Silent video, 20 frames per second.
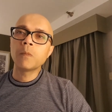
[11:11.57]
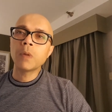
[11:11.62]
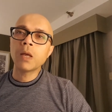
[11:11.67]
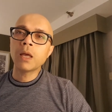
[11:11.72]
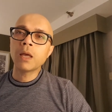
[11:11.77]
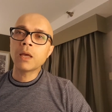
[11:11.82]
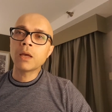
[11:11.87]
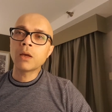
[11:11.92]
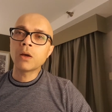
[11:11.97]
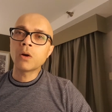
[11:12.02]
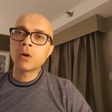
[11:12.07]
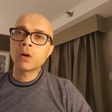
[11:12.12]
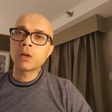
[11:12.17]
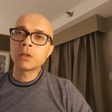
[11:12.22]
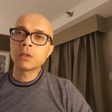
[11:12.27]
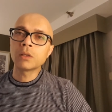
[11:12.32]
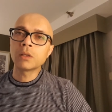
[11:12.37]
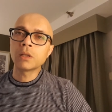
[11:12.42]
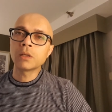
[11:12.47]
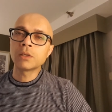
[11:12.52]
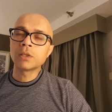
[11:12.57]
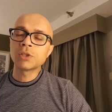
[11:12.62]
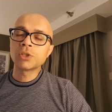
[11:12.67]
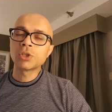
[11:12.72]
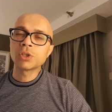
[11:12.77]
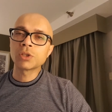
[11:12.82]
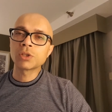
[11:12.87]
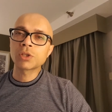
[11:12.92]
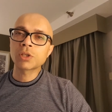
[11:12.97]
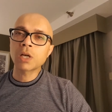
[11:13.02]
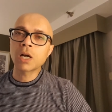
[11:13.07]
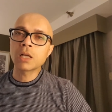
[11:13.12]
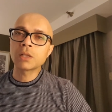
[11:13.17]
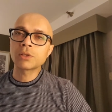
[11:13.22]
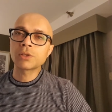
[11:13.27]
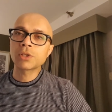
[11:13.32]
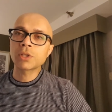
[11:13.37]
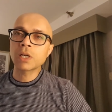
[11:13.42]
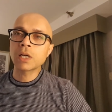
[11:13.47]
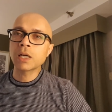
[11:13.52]
and on the digital
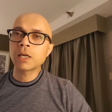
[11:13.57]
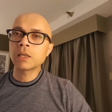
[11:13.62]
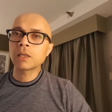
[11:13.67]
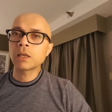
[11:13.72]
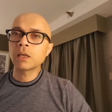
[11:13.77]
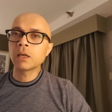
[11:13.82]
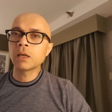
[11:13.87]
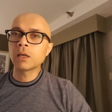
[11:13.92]
scholar side,